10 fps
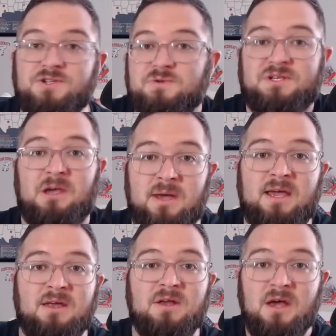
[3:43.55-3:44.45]
So his
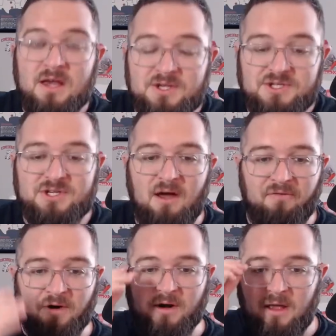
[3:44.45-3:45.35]
command
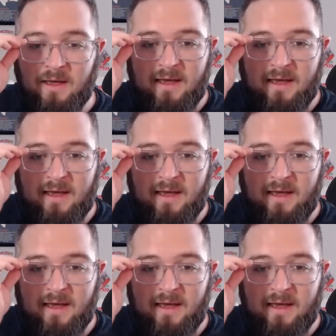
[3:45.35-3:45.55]
suffered.